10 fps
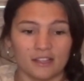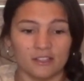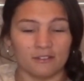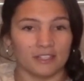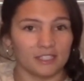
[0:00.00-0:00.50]

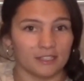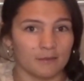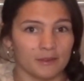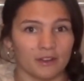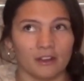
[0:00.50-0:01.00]

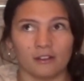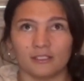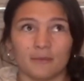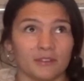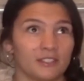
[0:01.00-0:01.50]
UNTWO,
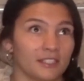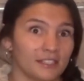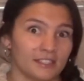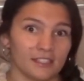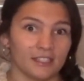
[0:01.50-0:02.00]

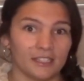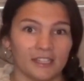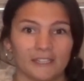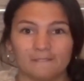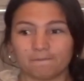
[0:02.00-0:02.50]

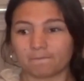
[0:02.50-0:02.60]
WTTC,